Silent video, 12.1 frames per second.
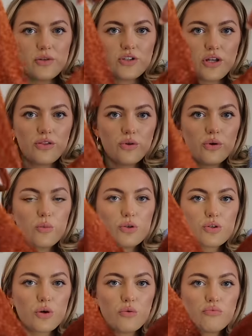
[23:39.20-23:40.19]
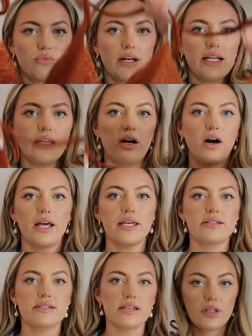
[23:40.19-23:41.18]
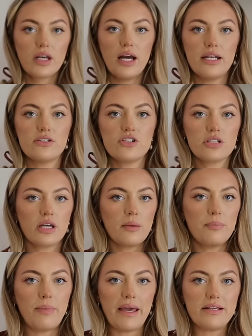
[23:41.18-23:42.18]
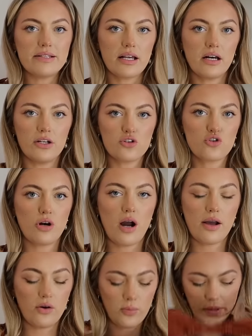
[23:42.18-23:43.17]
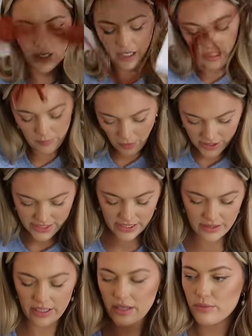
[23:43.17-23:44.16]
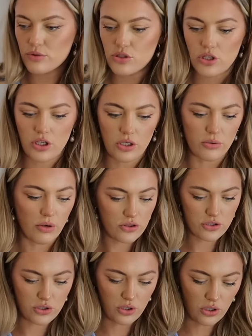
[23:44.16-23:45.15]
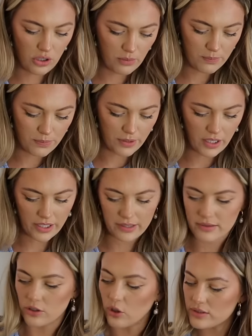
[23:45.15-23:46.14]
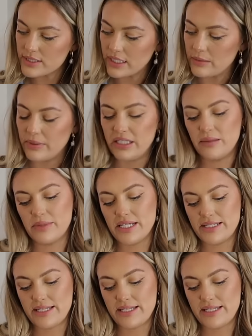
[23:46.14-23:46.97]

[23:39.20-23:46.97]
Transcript: which I thought was really nice. And it's just like a basic kind of triangle bikini, but I did think it was cute. The top I got in a medium and at